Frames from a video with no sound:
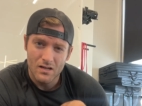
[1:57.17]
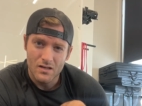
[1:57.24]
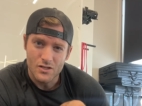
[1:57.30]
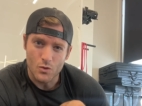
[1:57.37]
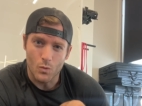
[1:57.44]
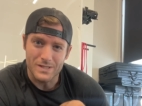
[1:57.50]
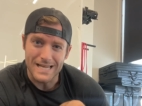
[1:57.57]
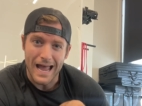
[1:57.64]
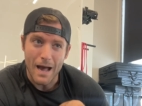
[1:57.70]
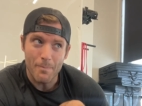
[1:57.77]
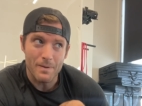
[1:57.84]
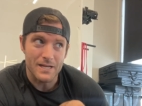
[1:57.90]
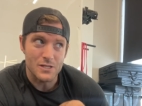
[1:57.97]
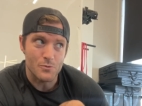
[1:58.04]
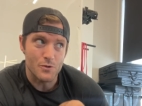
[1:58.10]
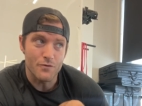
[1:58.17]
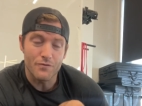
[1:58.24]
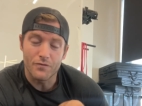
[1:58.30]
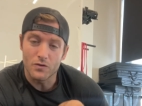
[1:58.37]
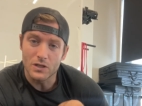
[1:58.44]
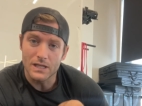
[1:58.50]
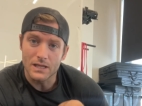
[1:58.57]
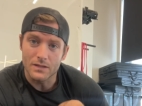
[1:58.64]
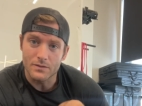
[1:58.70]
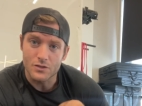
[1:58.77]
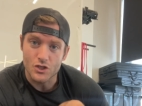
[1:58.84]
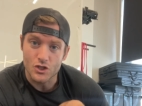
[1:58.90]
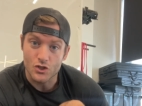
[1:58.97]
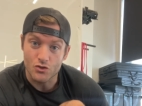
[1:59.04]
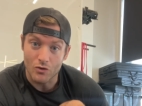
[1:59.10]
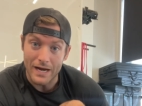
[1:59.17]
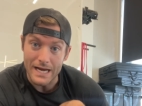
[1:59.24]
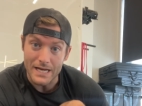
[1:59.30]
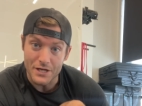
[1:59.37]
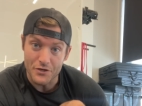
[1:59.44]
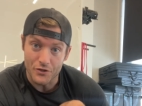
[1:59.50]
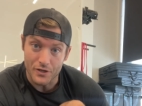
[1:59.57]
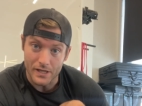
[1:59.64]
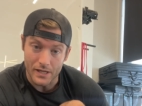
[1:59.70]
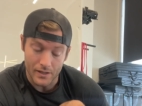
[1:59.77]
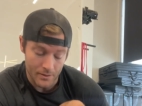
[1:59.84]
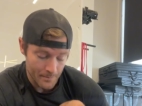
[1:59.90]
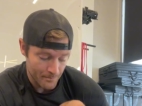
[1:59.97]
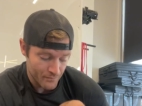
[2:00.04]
So what's happening is when you fully straighten your knee,